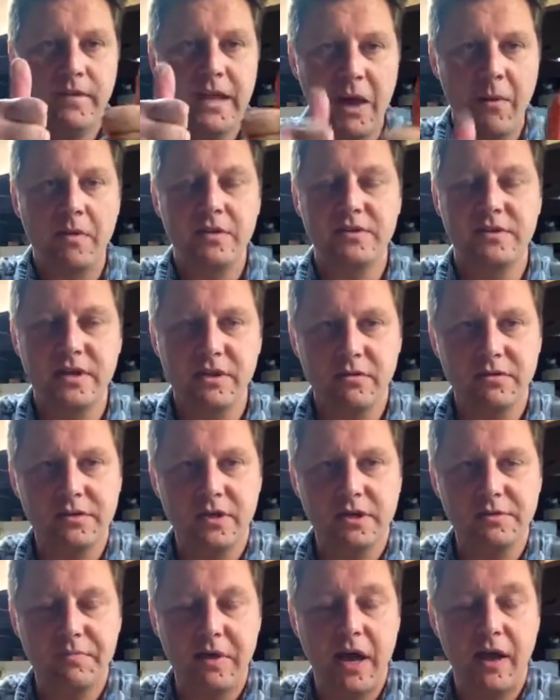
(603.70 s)
Can't wait to see the
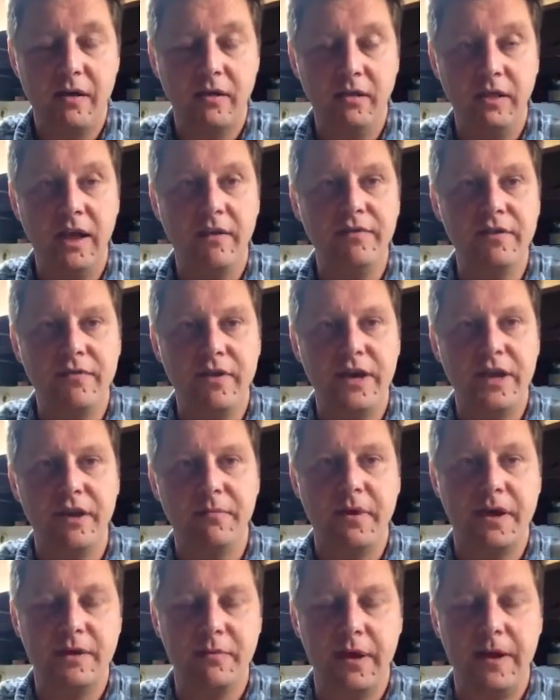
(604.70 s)
results, pal. Love the
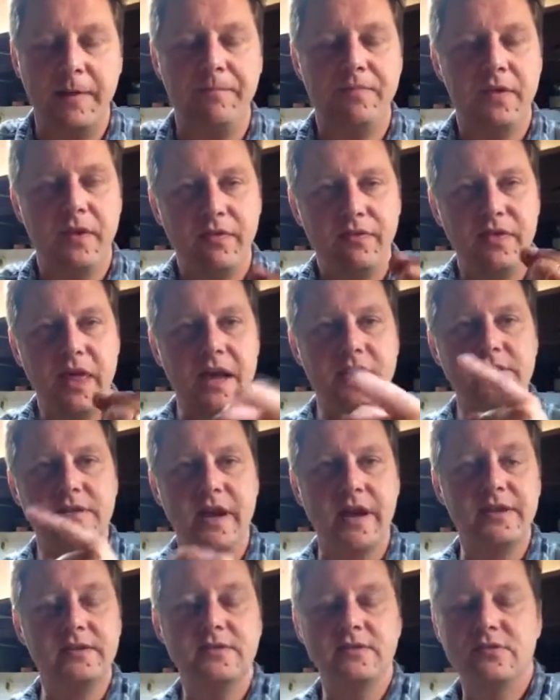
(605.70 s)
video, by the way. Thanks,
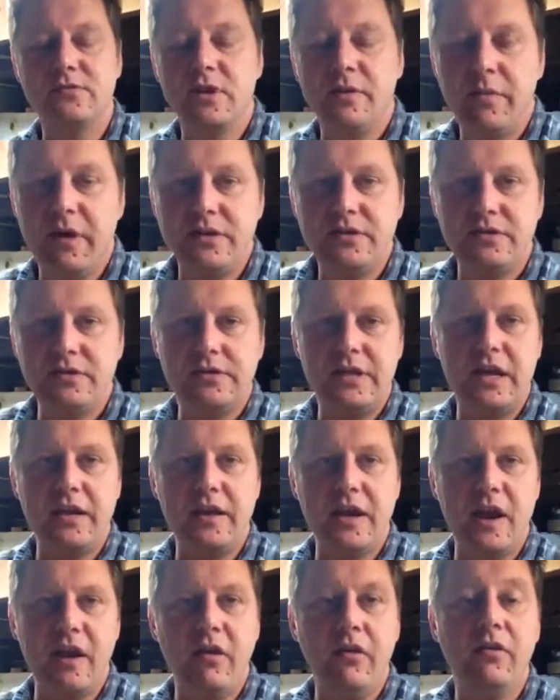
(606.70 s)
guys, so much.
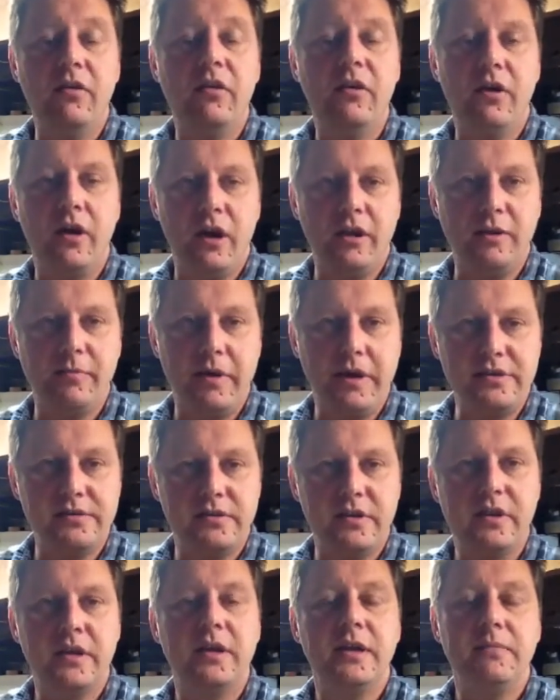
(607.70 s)
Take care. All the
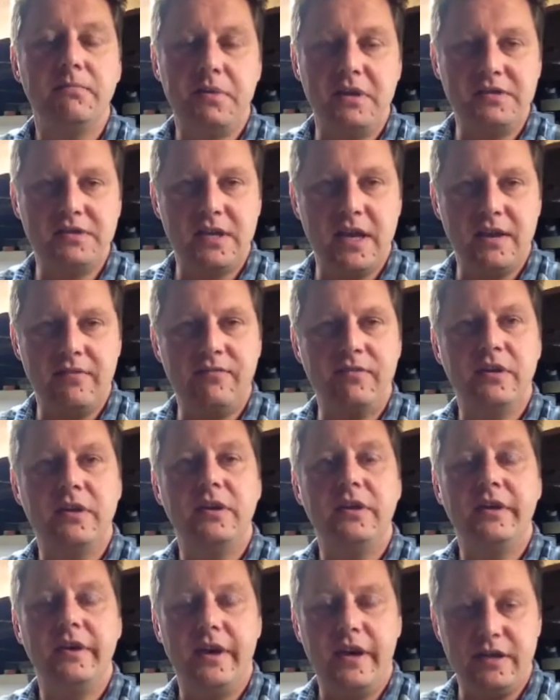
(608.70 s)
best. Be safe,
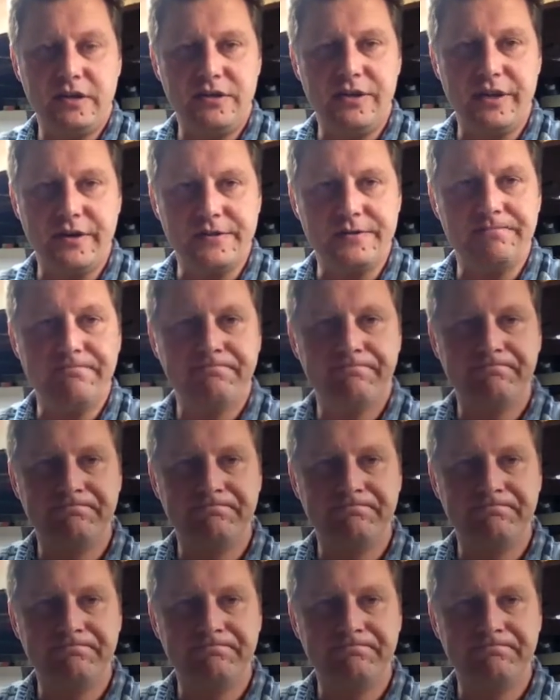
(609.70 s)
and cheers.